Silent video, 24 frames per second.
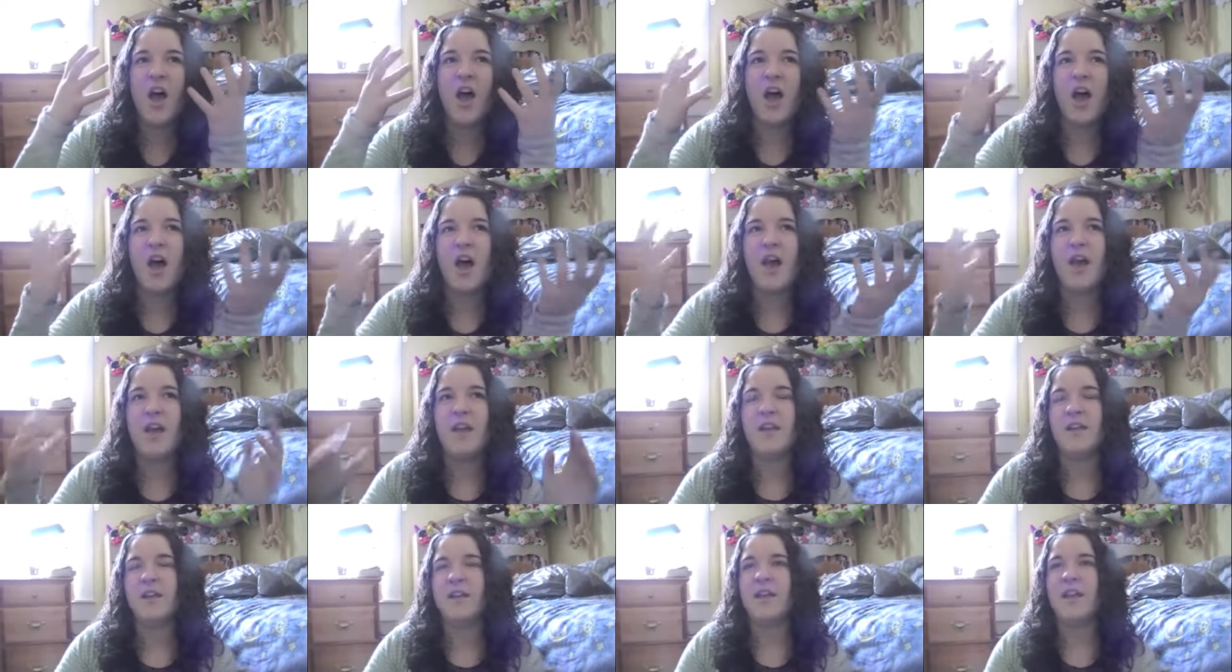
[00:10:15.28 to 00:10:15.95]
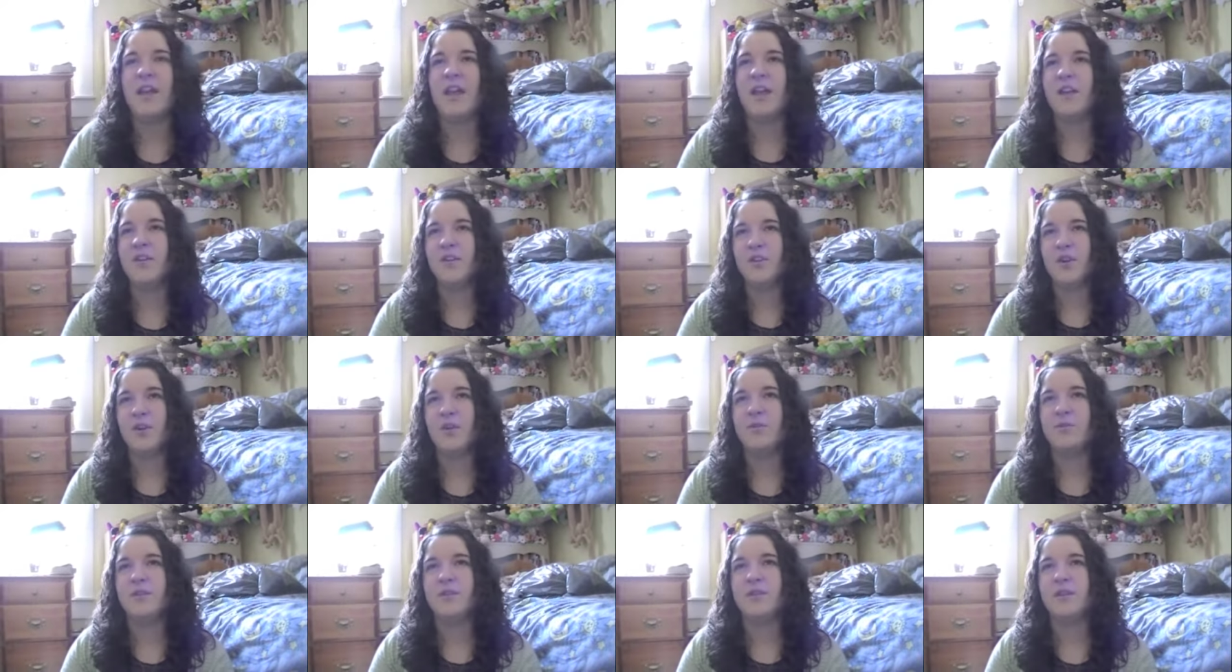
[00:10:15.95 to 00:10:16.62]
I can't
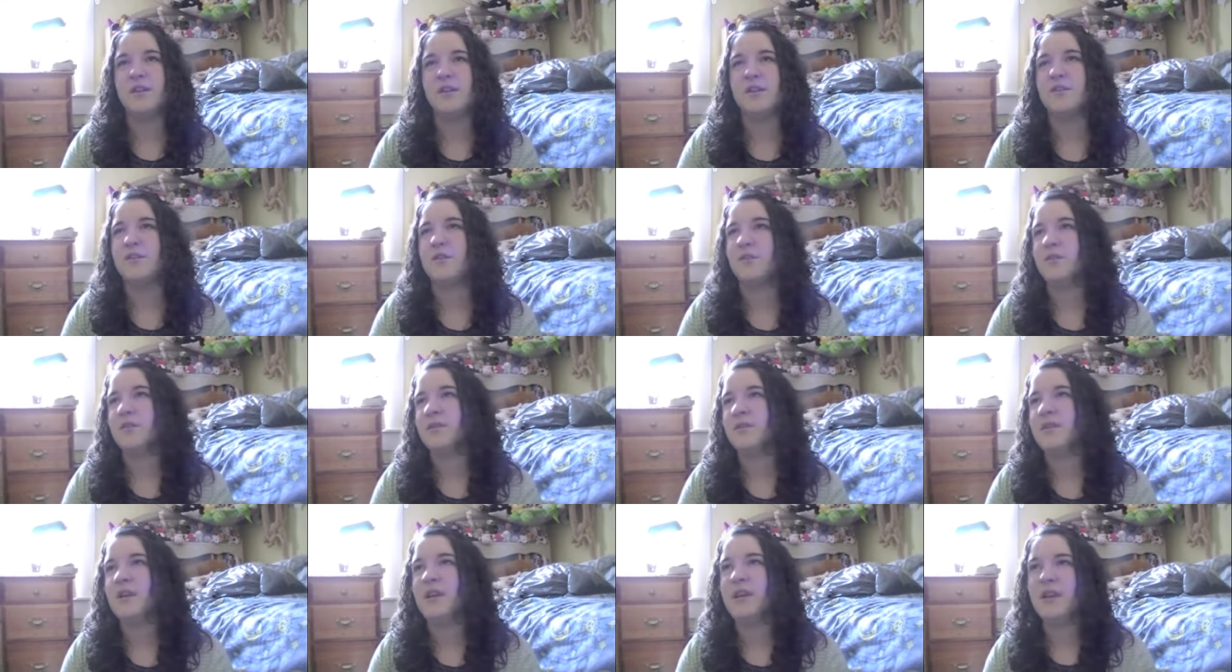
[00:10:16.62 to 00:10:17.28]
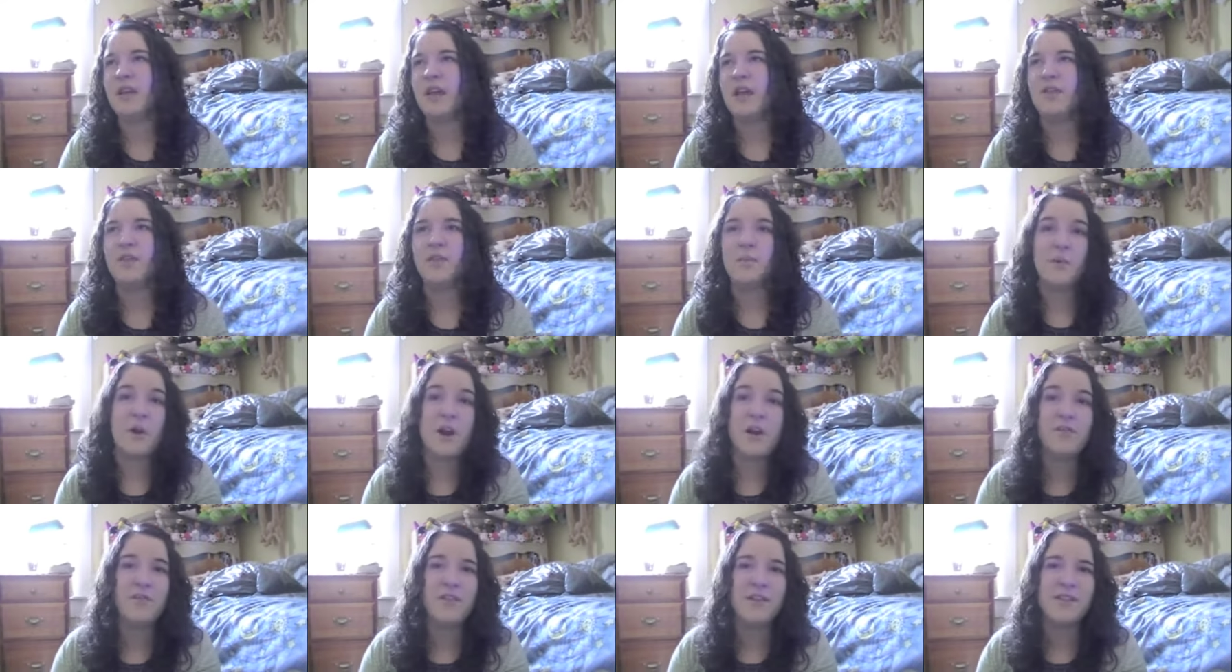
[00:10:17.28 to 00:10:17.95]
go to Dunkin' Donuts and get the
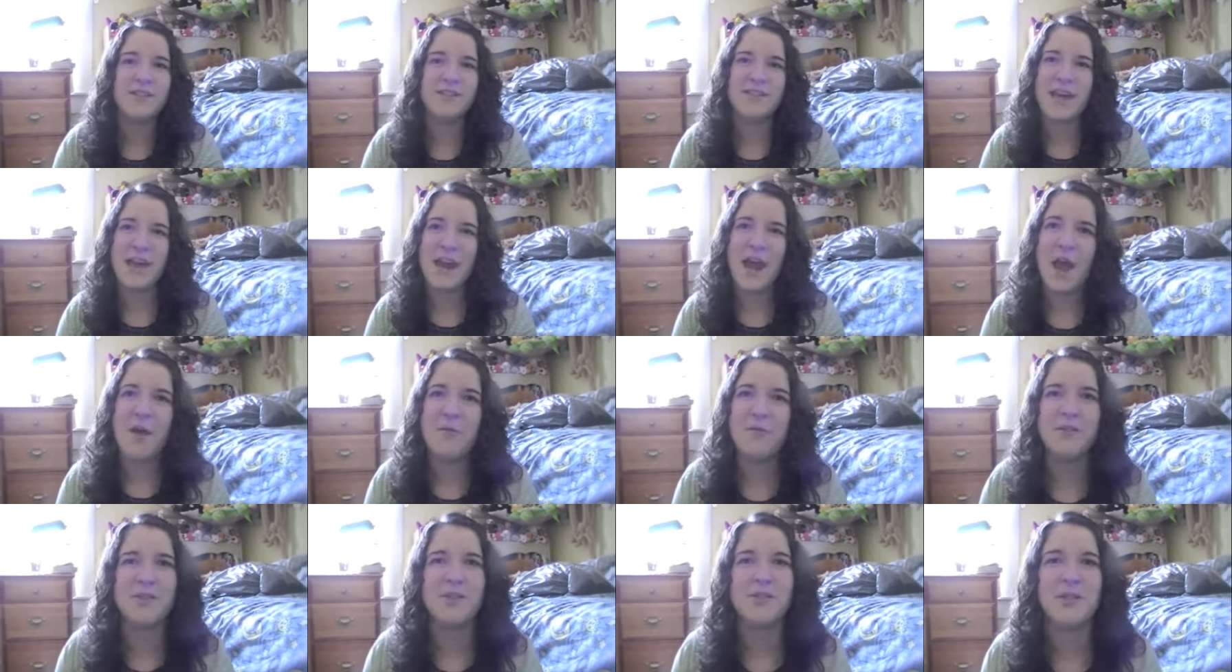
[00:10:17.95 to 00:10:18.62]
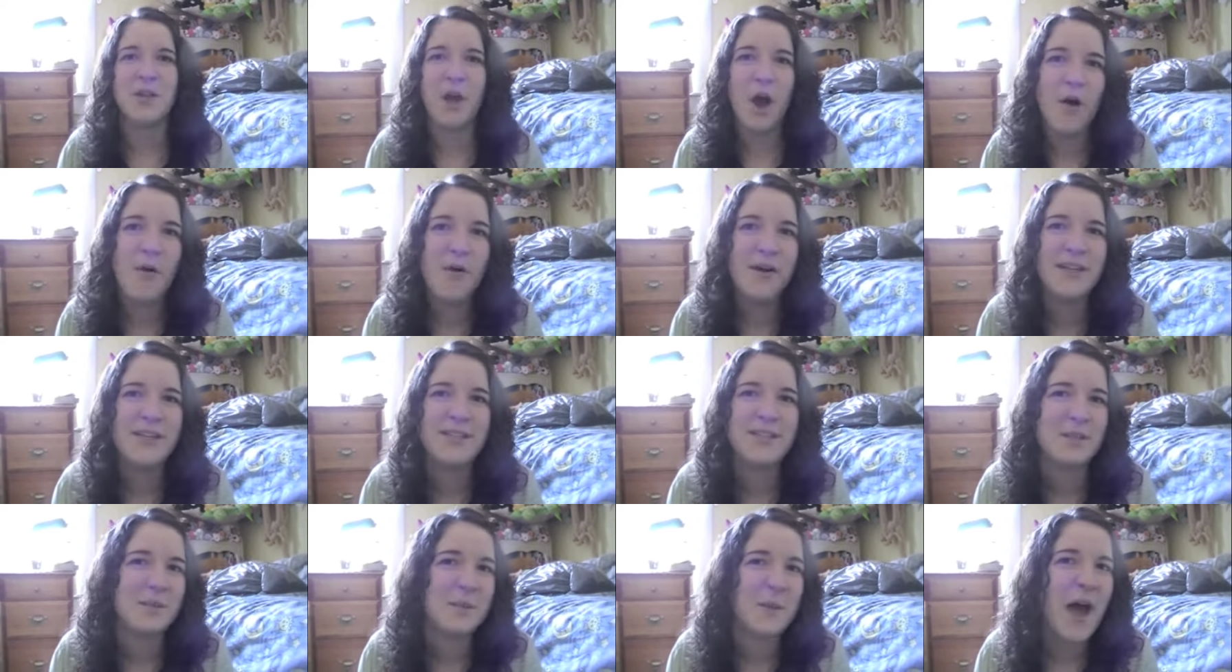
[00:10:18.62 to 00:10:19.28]
breakfast that I was
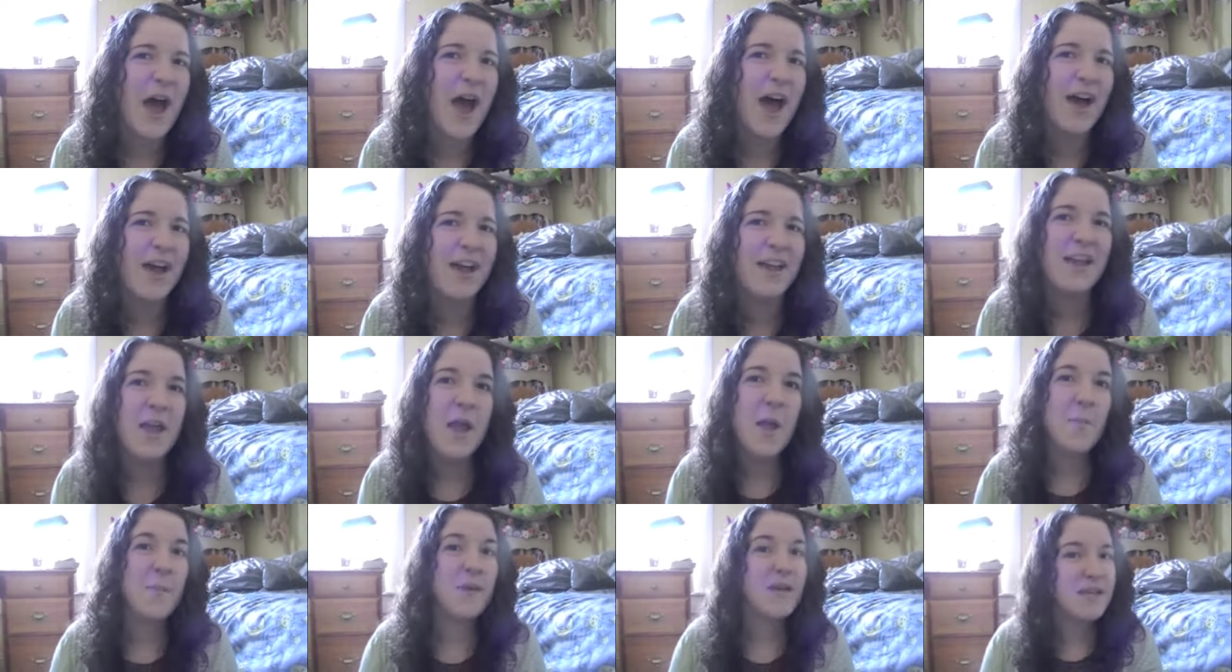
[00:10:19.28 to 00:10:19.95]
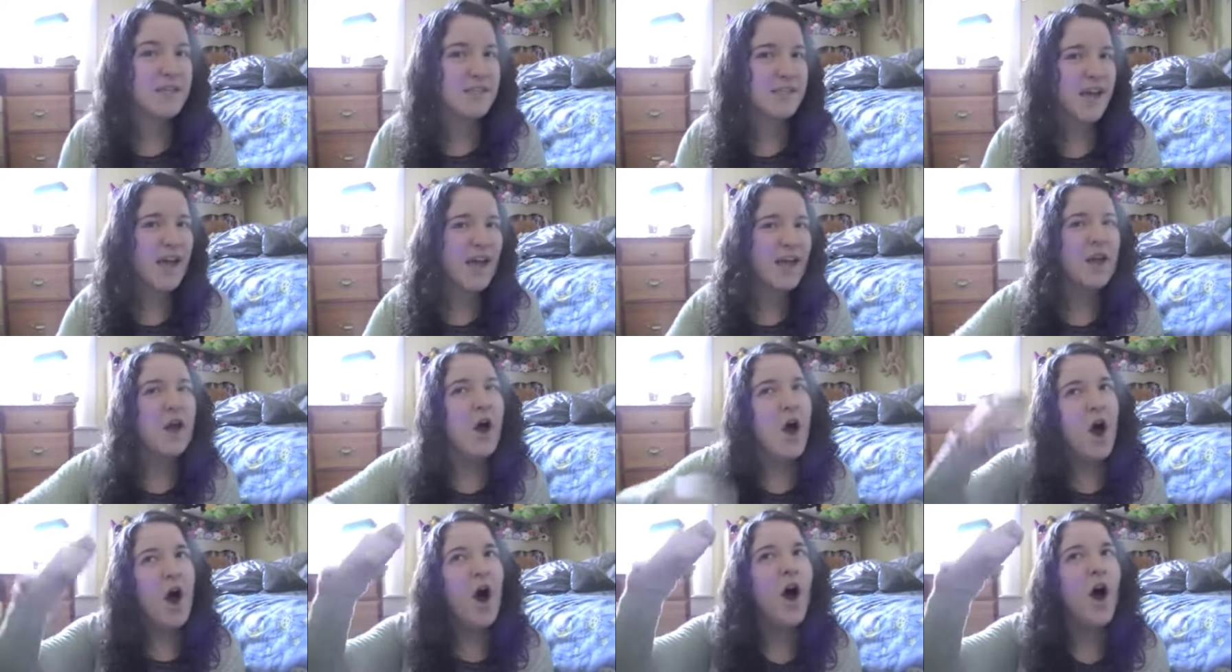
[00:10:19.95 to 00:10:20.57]
going to buy because I